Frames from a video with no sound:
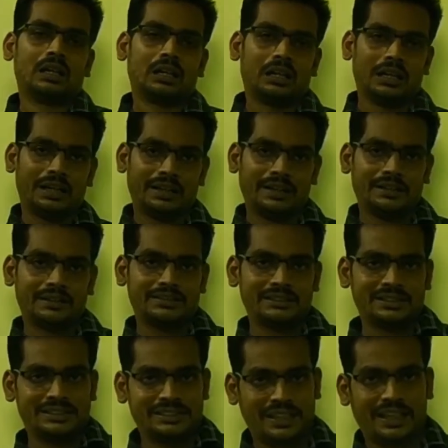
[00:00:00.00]
And
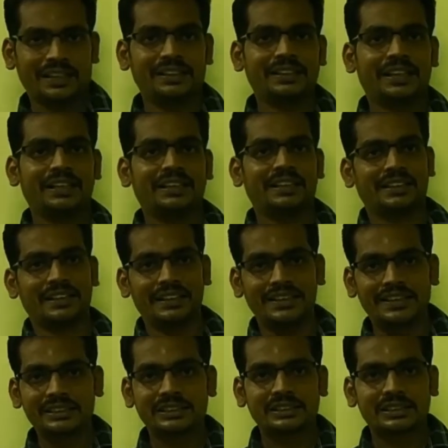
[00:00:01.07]
second category
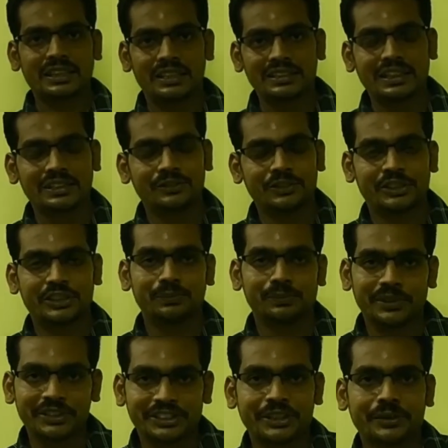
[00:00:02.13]
is unconventional
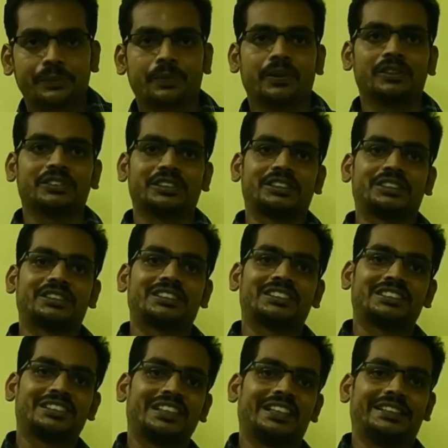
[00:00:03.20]
machining process.
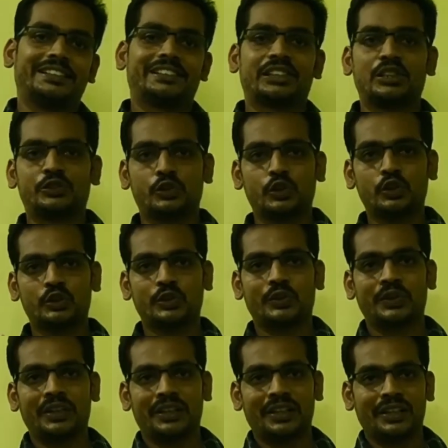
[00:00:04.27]
It is also
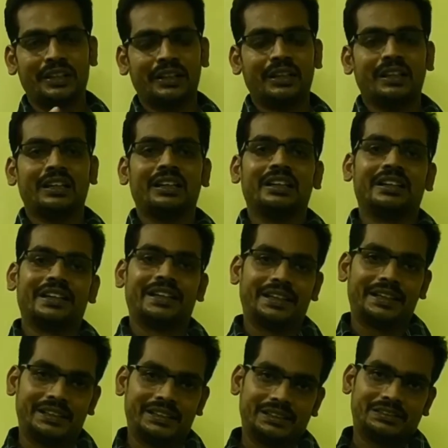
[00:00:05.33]

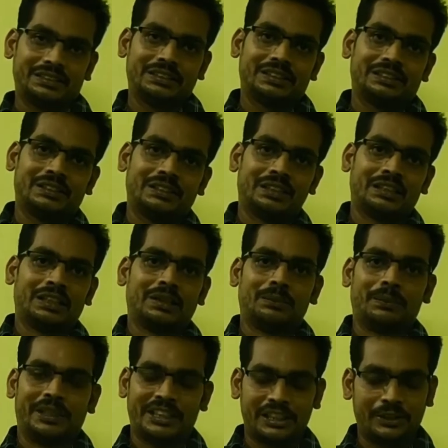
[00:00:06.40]
a
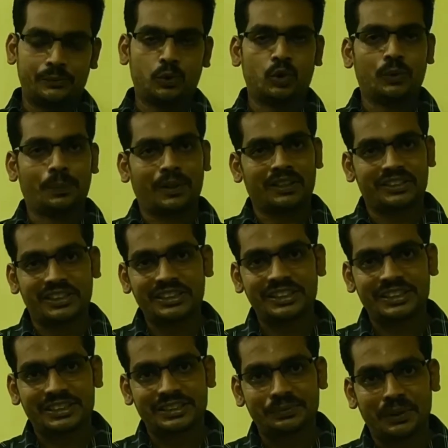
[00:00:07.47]
metal removal
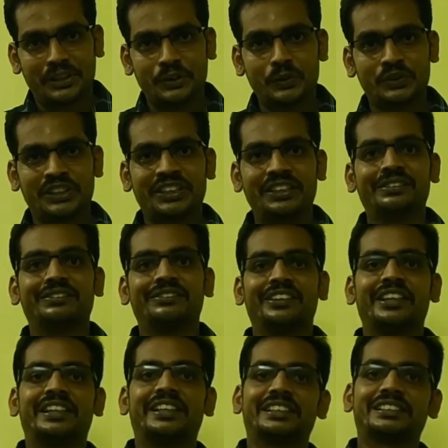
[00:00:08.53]
process by using
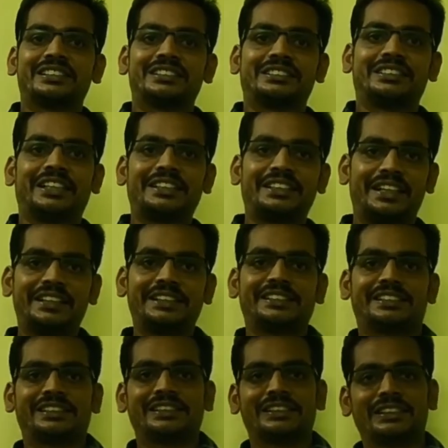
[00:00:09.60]
various
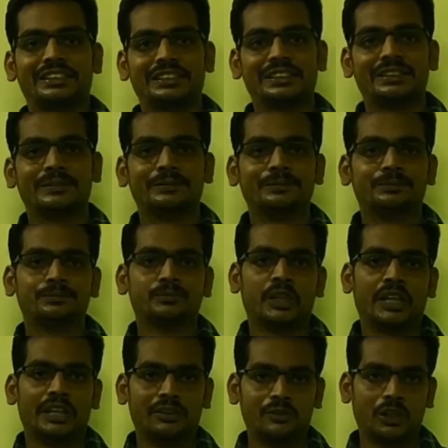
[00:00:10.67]
techniques
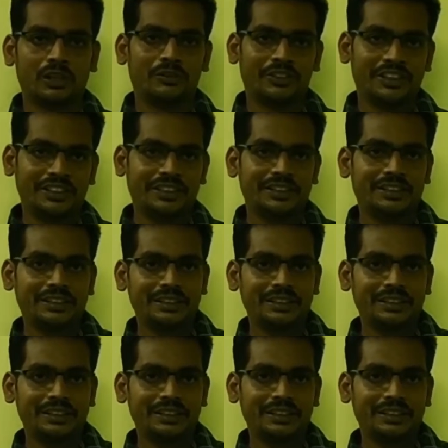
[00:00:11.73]
involving